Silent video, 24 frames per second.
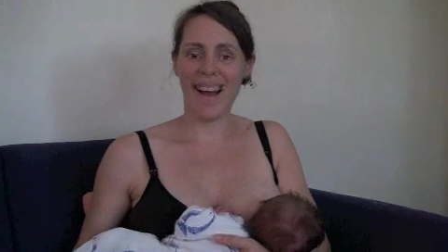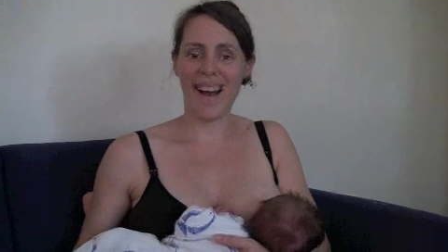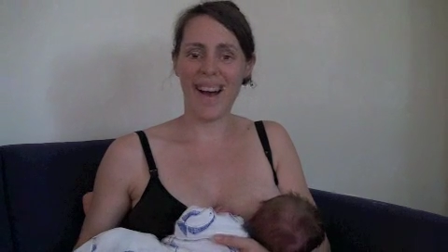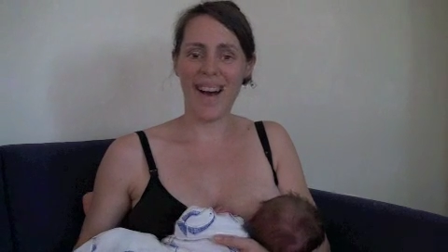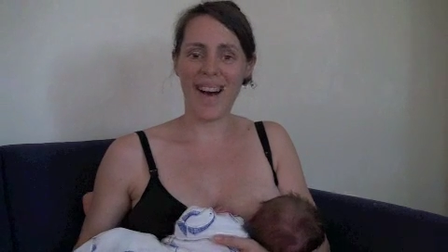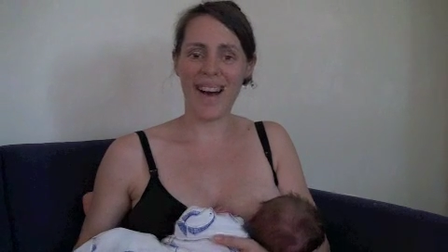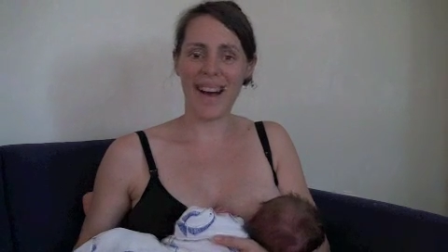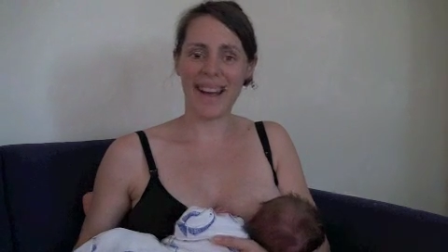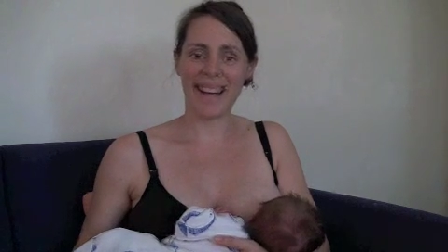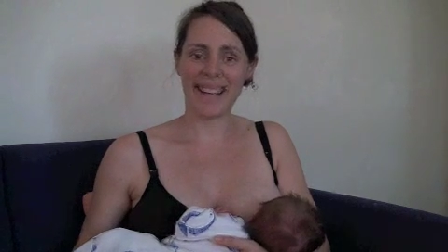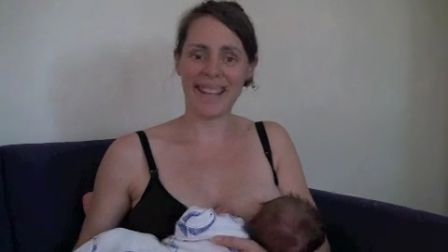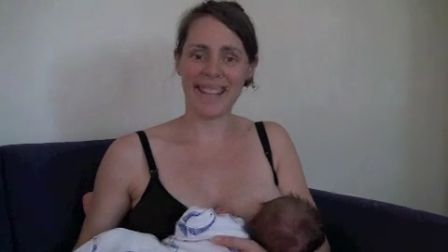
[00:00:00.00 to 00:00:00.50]

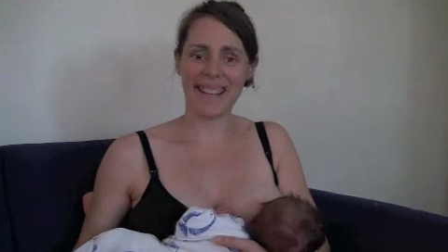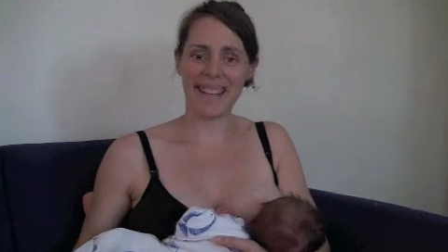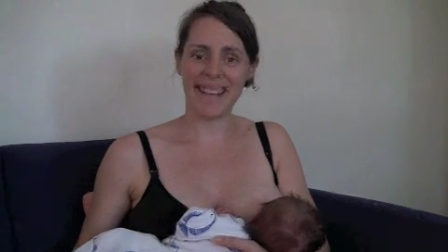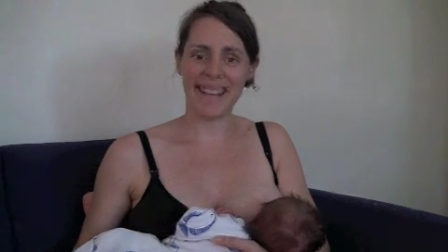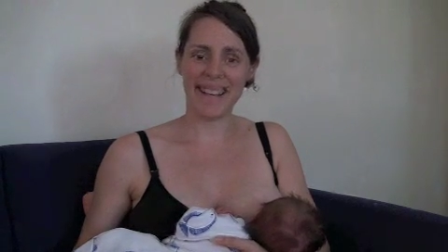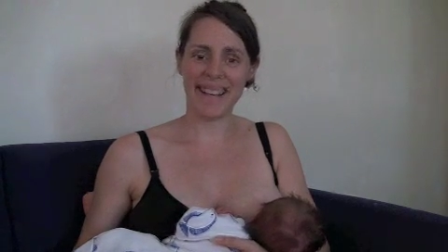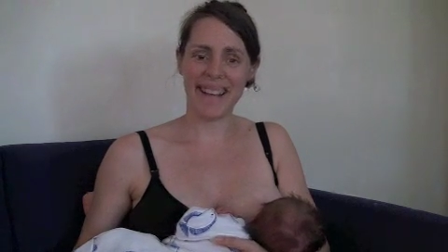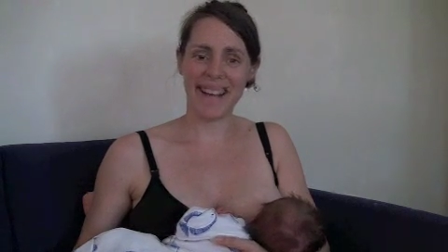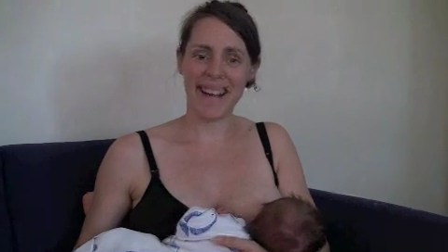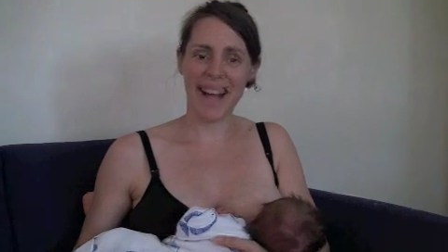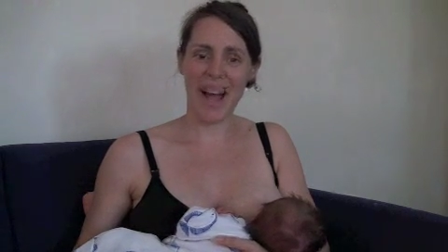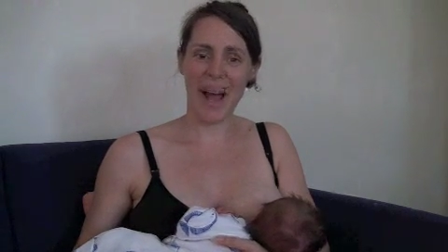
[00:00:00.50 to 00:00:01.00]
Hi,
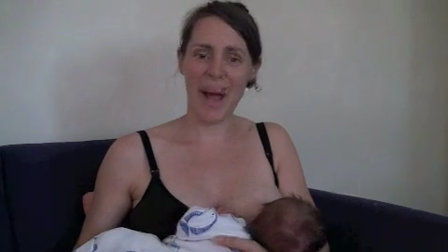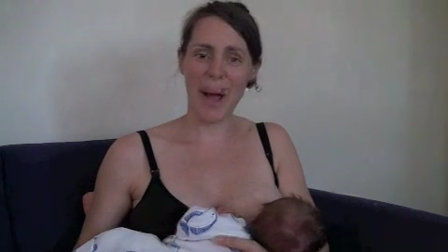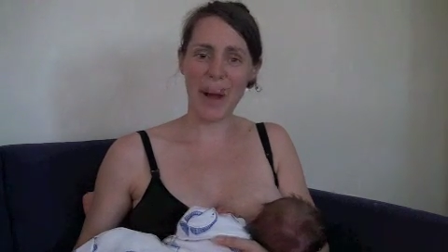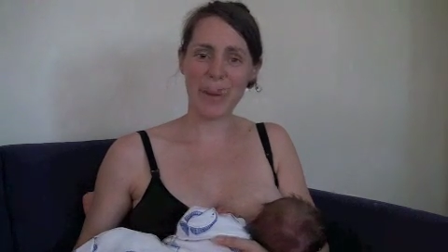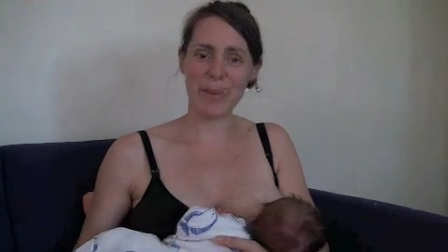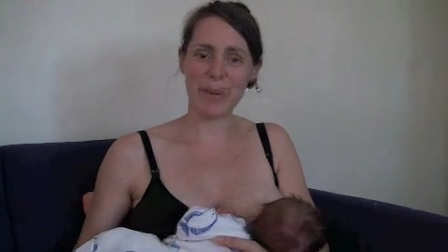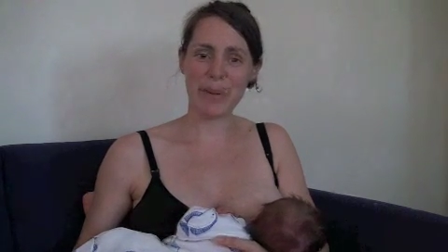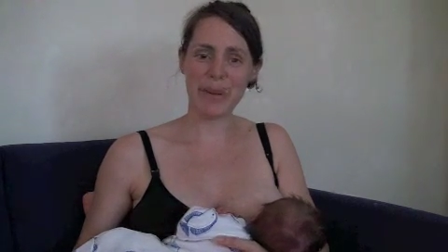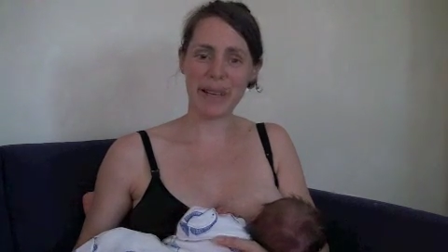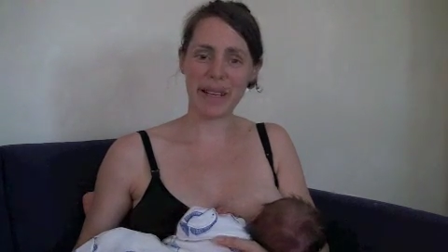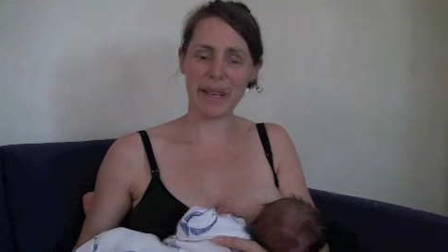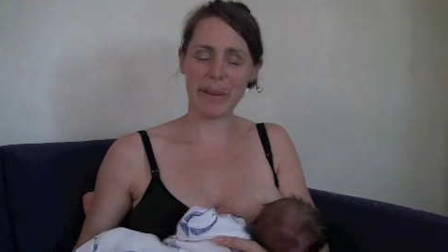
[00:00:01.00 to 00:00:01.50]

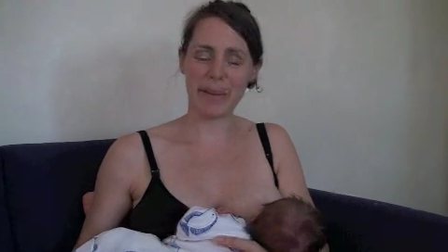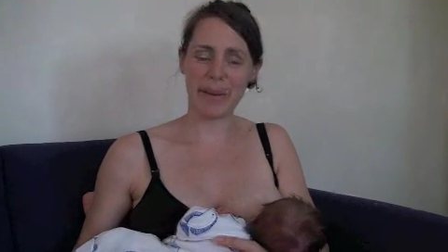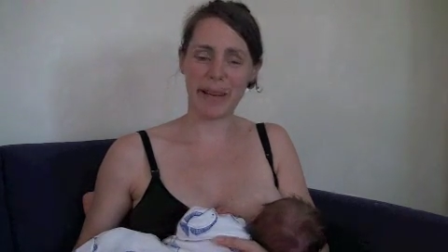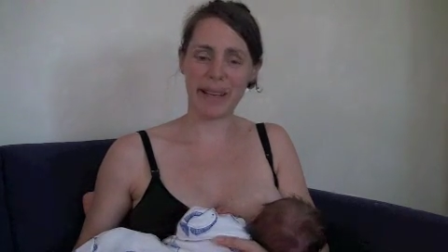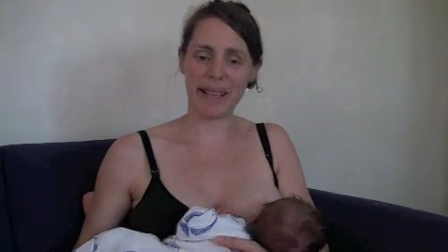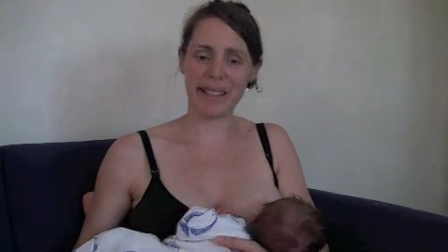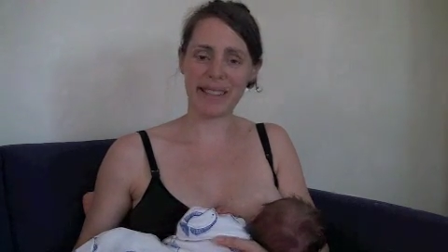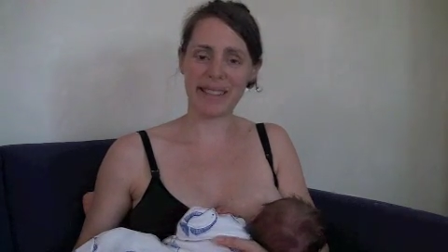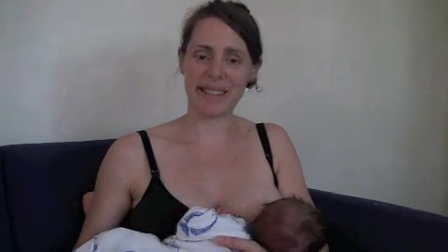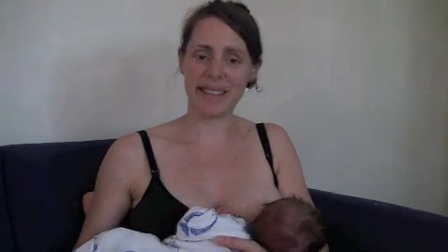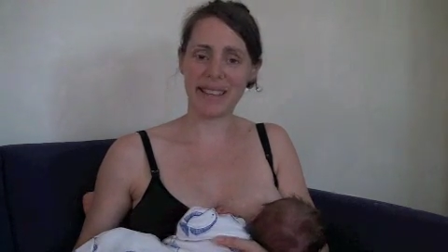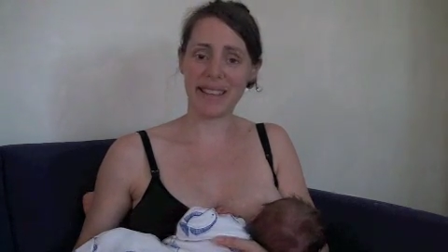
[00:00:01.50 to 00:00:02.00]
I'm Rebecca
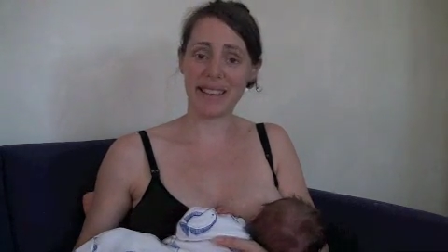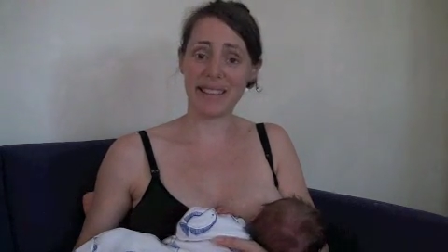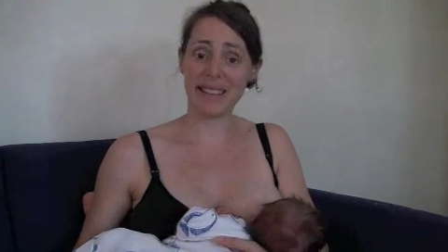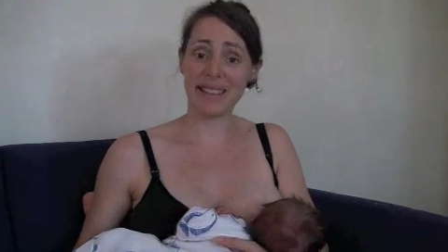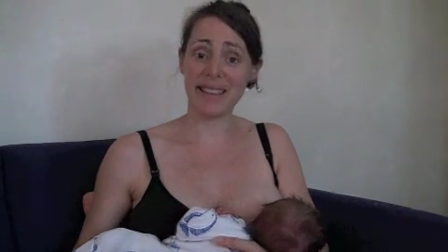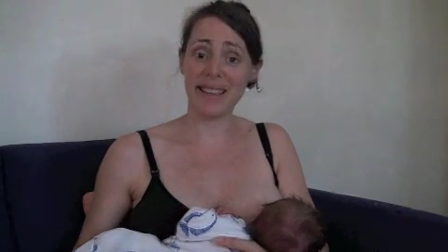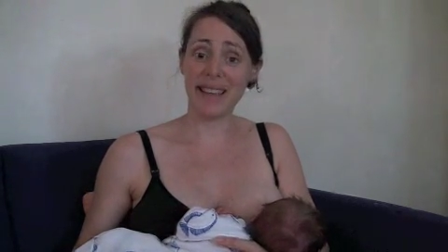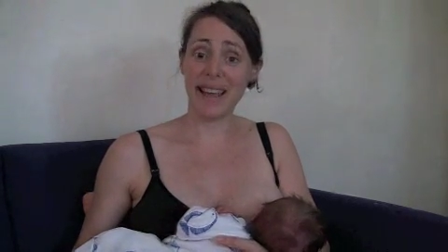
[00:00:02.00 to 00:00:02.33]
Baxter